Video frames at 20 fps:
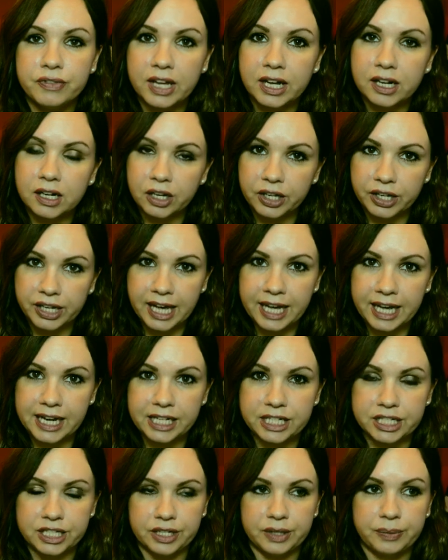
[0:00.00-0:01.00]
with that
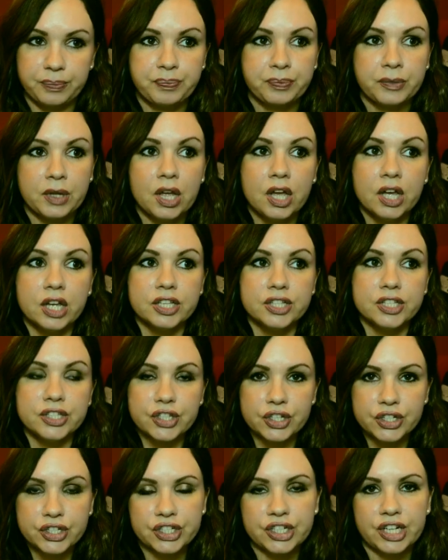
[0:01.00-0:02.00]
location,
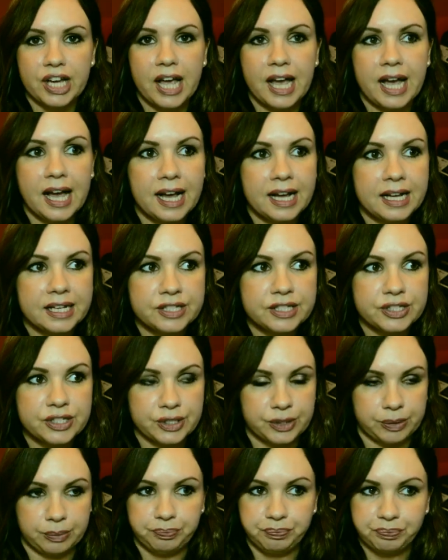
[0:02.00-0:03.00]
such
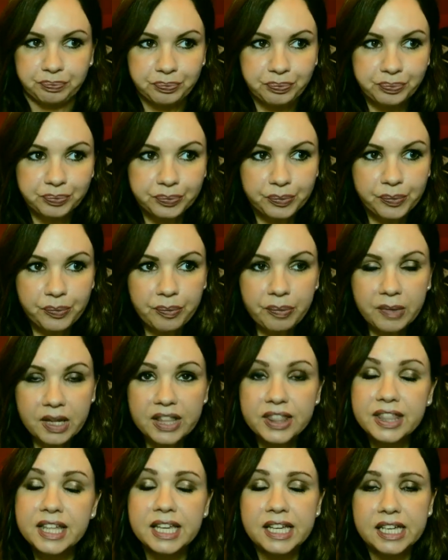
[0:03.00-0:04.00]
as
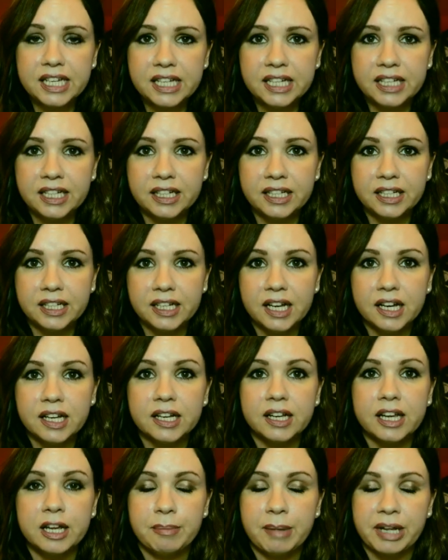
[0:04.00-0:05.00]
the,
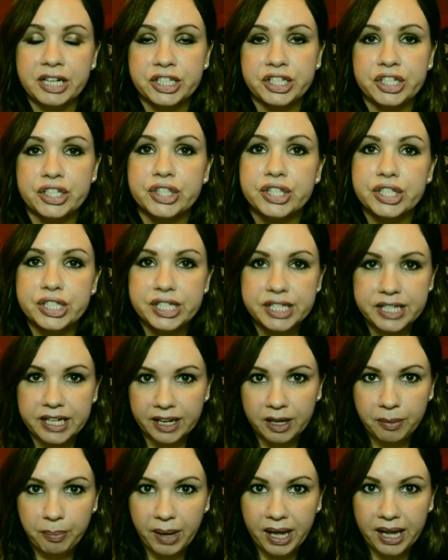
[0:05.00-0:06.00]
it mentioned the
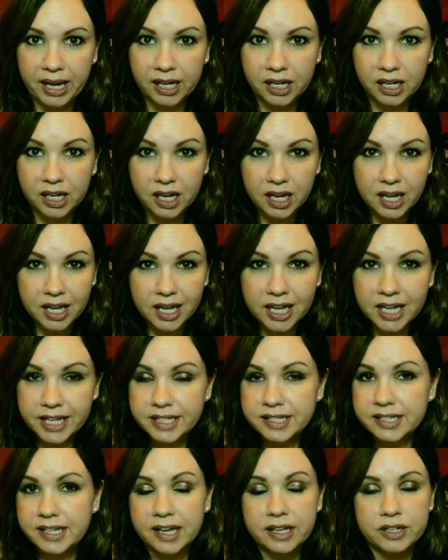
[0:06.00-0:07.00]
sick bay.
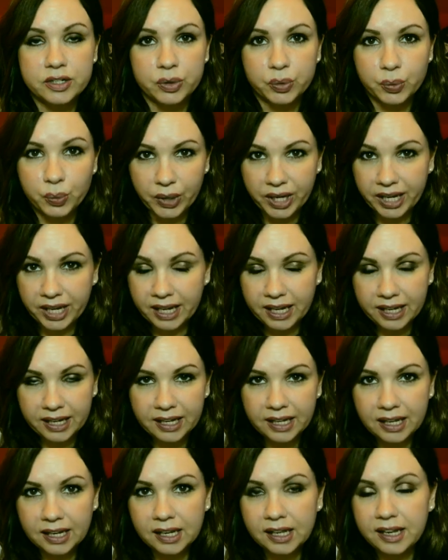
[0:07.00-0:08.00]
It said, we're
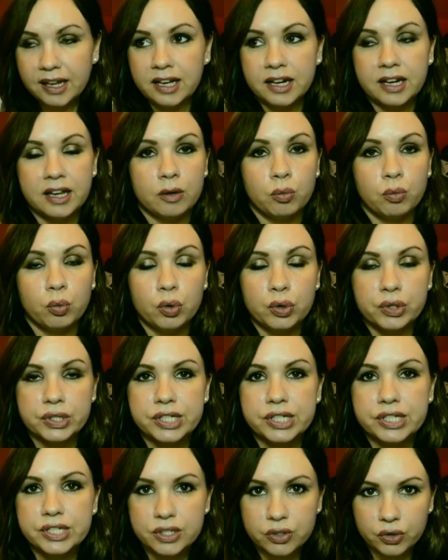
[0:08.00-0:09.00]
ill, and it
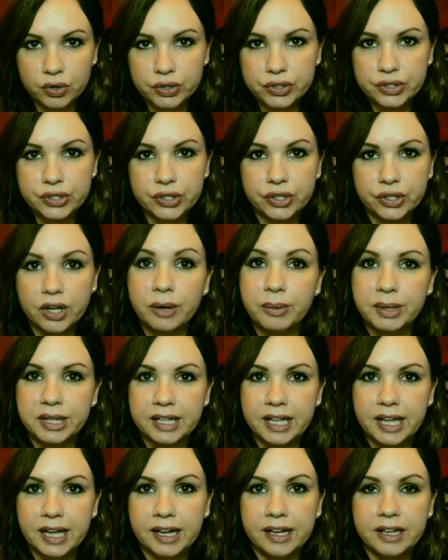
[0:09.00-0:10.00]
warned us not to go
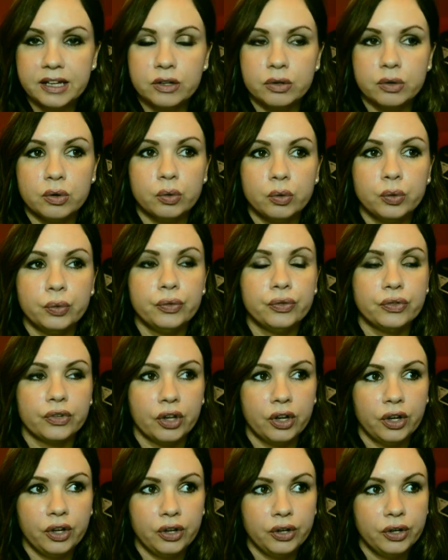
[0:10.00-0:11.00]
in there. It
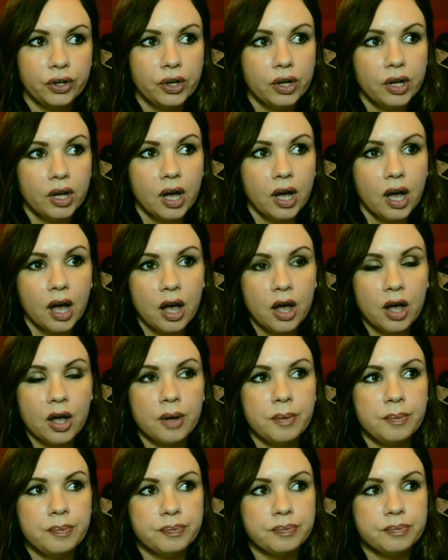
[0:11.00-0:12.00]
also
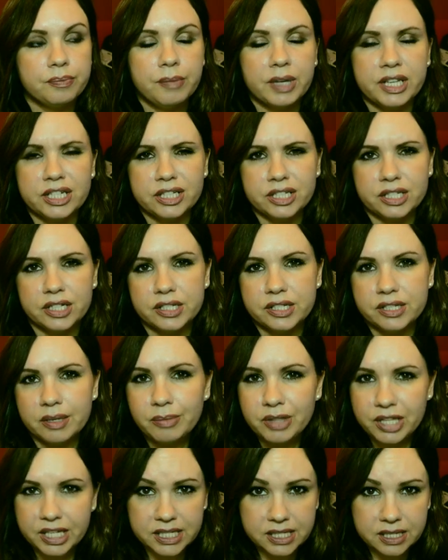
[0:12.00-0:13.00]
um, mentioned
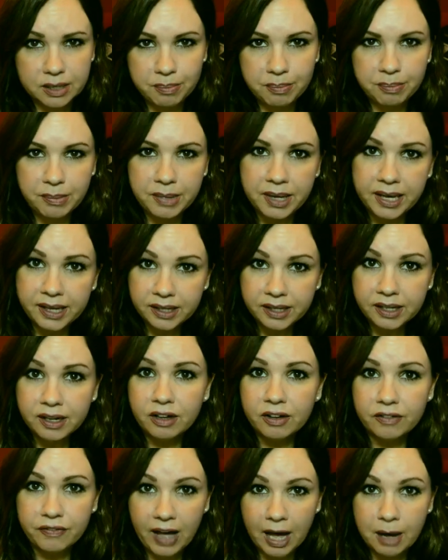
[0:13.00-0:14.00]
some things that may
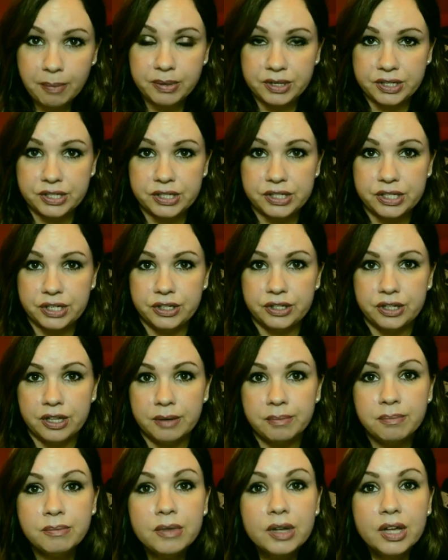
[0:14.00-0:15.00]
have happened to
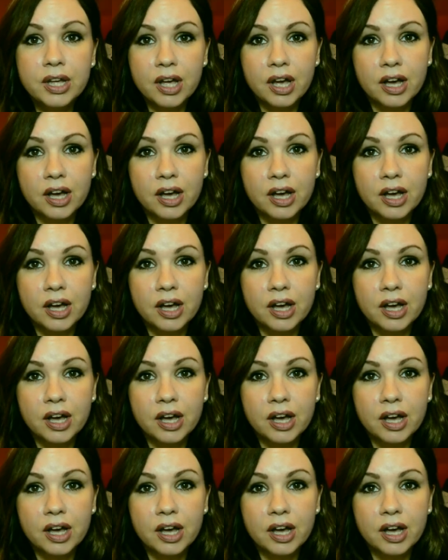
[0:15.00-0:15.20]
them.